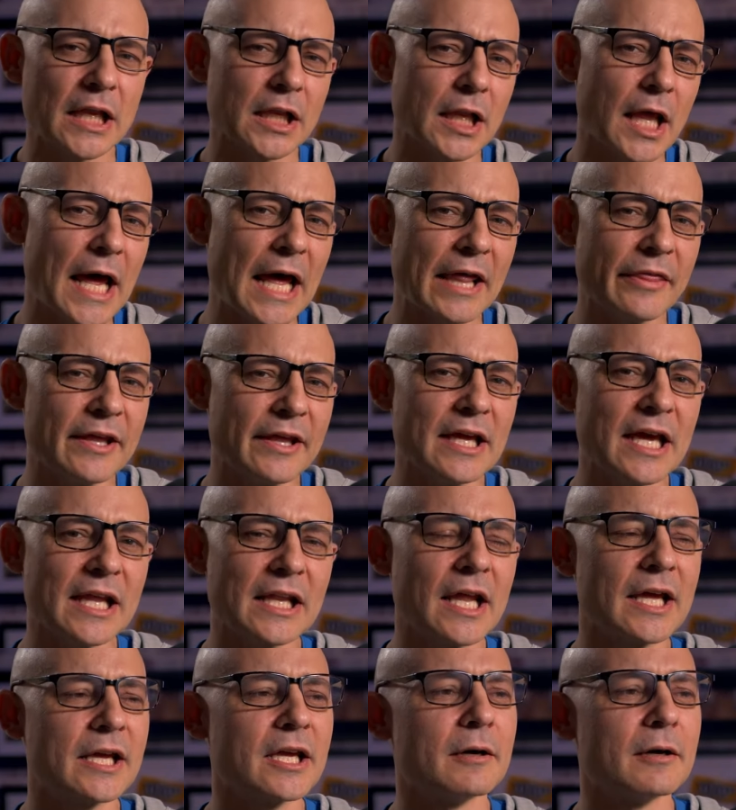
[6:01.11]
I think
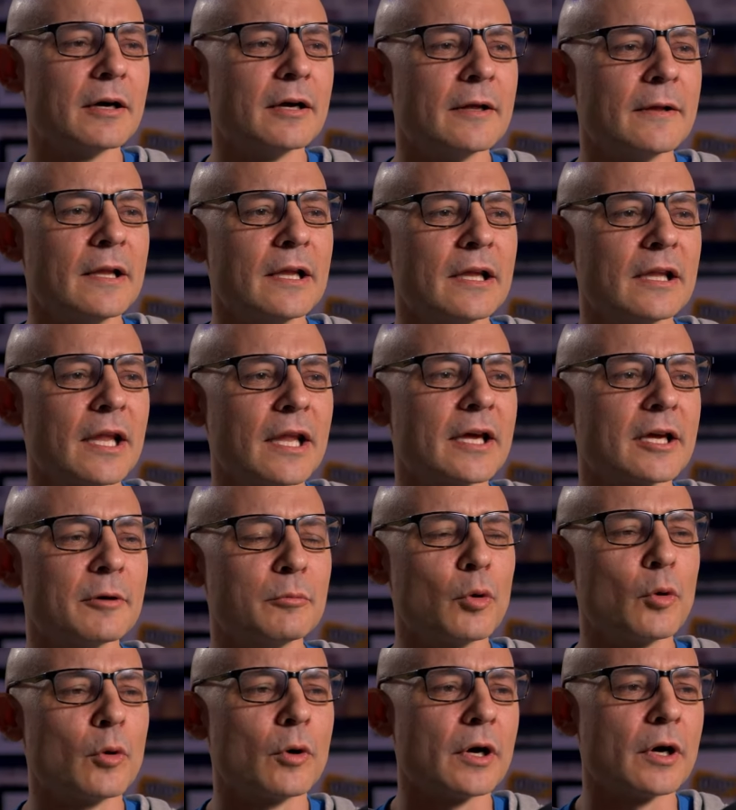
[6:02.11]
I'd like a like a
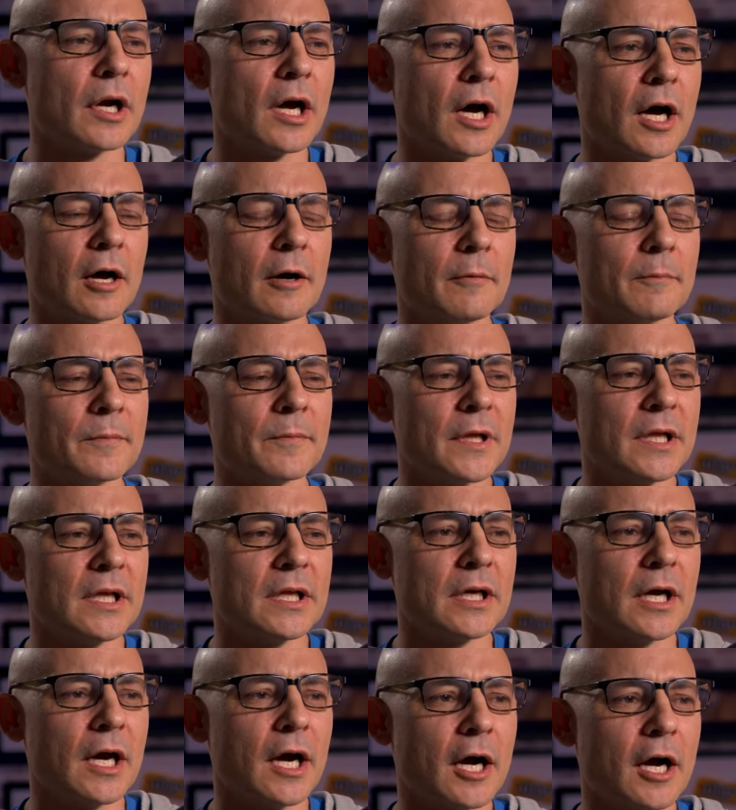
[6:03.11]
more um,
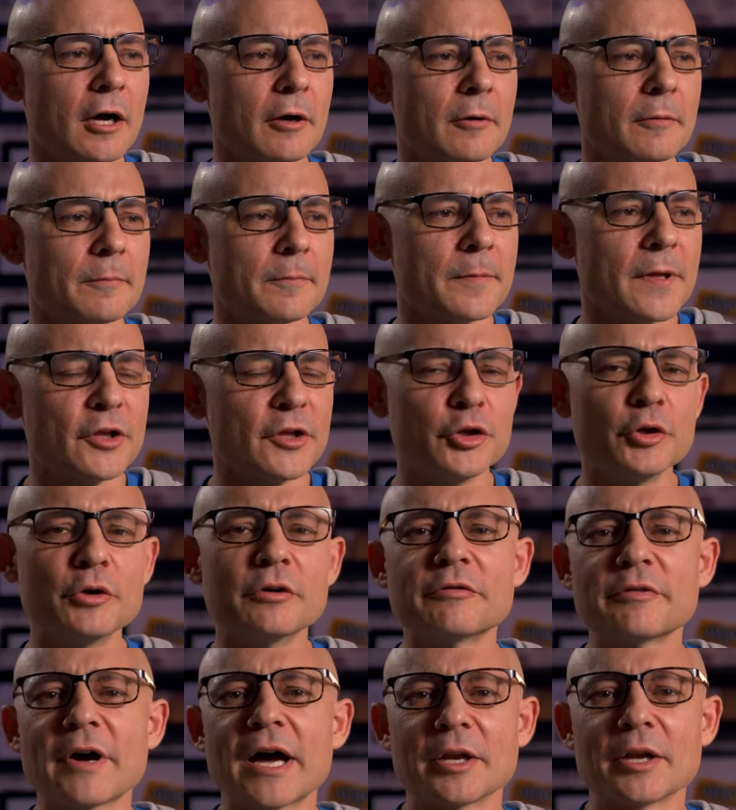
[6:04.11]
um,
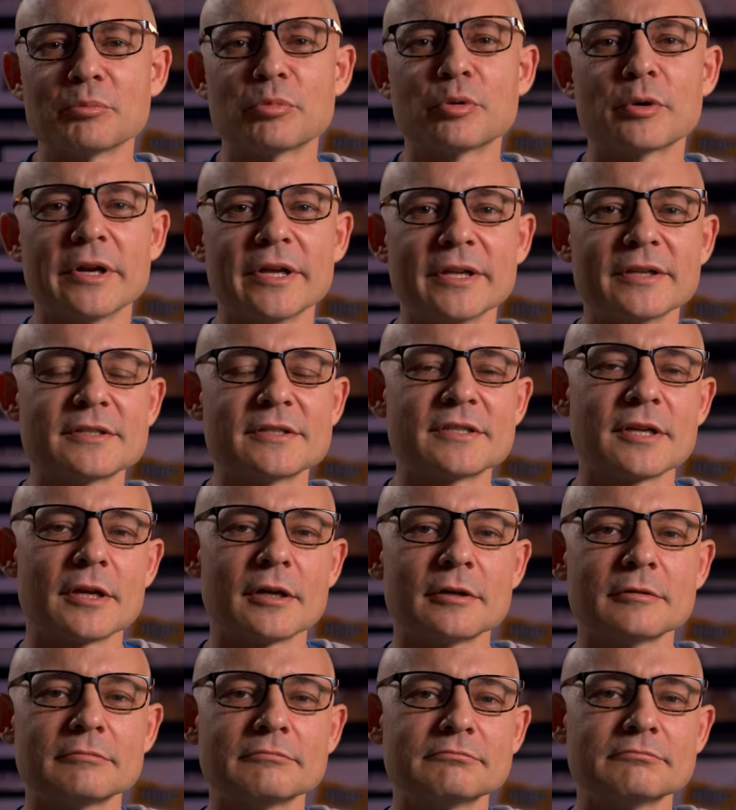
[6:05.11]
unified print.
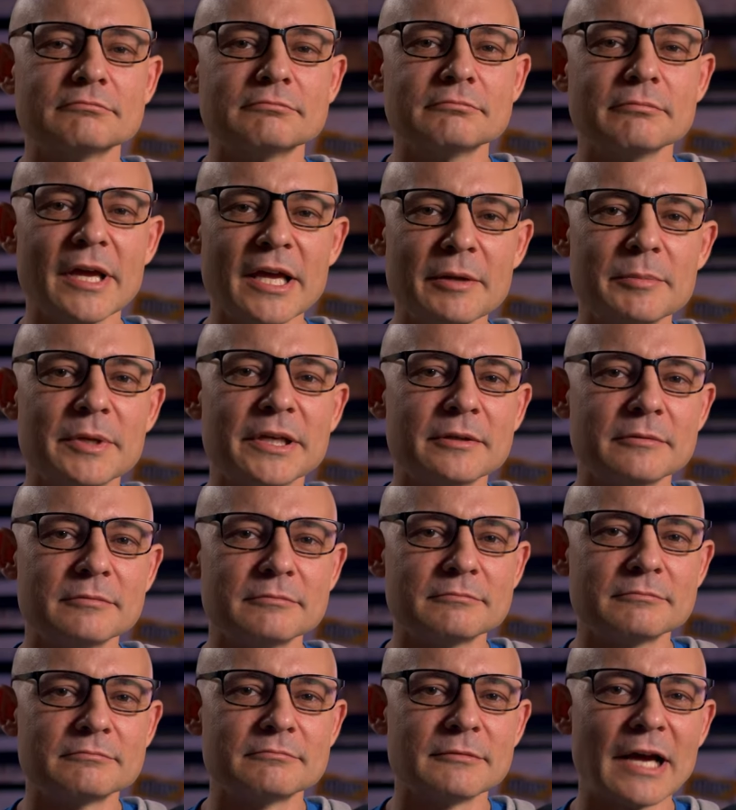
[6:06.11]
So maybe.
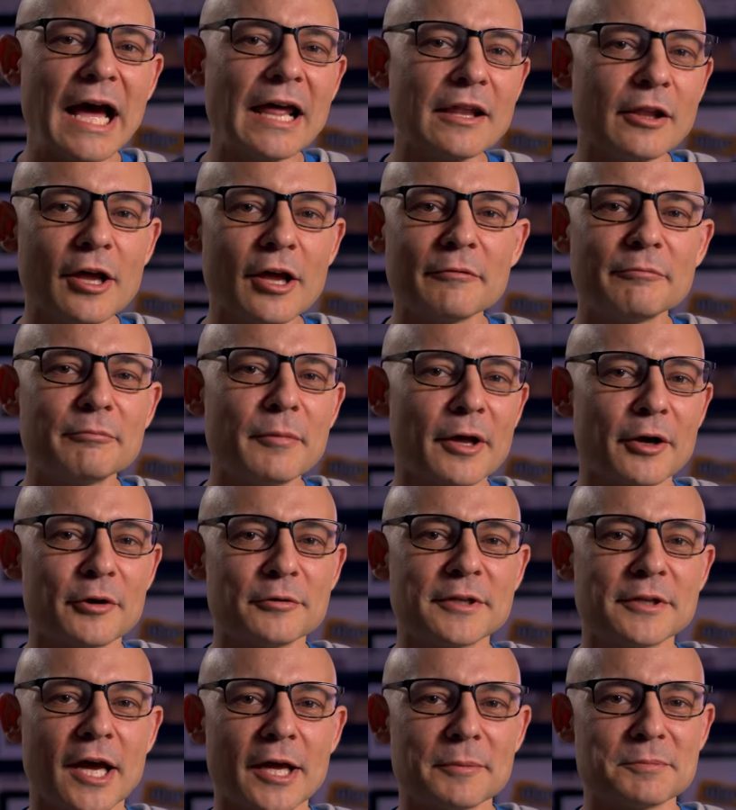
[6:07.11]
Yeah, I you, love
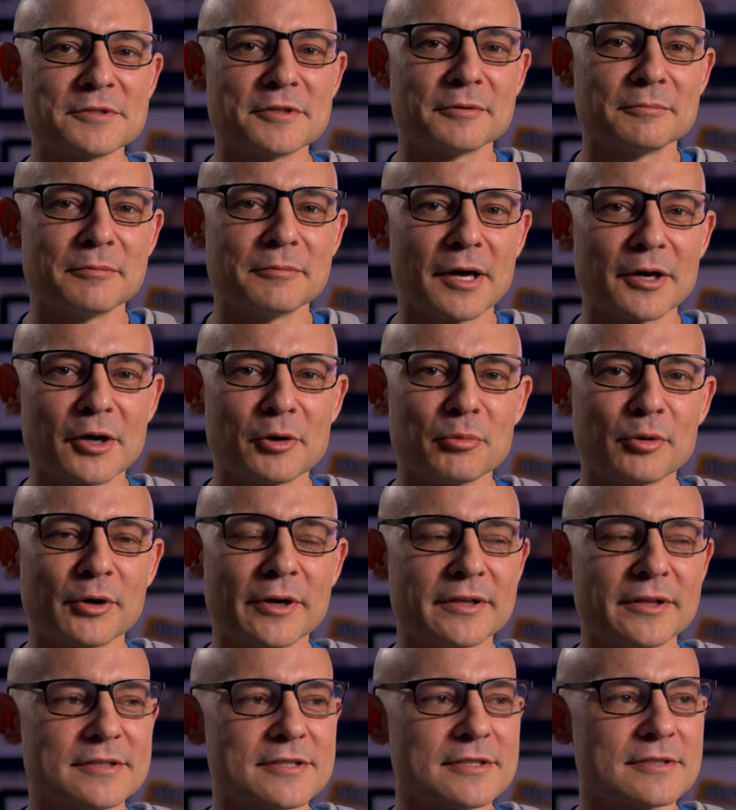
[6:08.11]
monotypes or
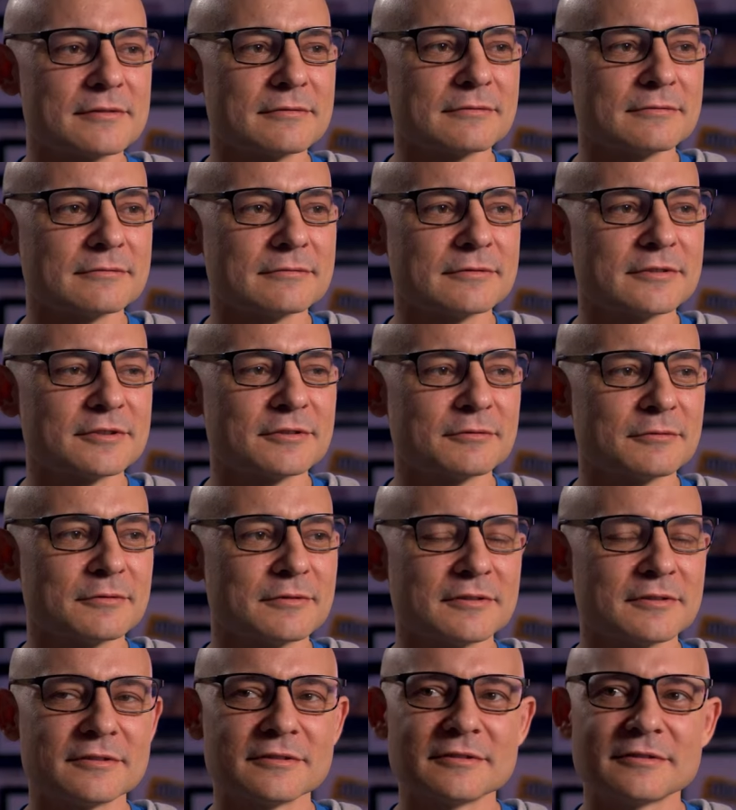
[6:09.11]
monoprints. You need a
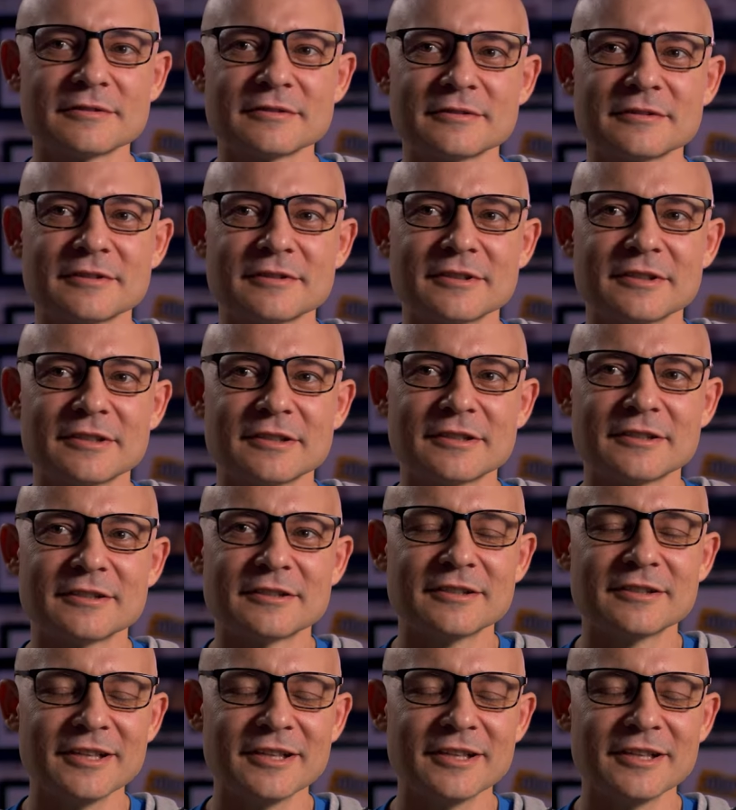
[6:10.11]
printing press.